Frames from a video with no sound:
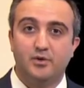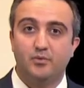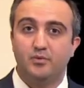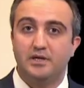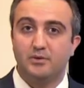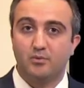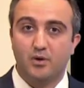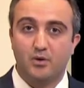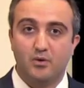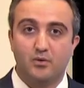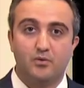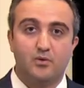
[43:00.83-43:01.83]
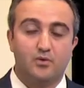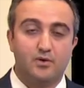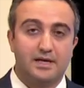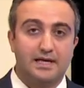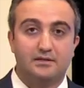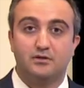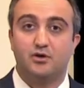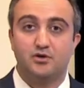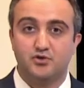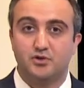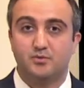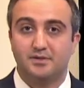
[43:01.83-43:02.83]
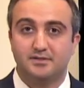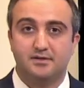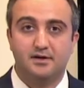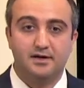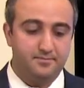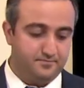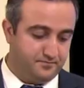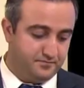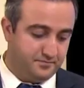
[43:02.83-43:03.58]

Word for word: regrow or get larger with time.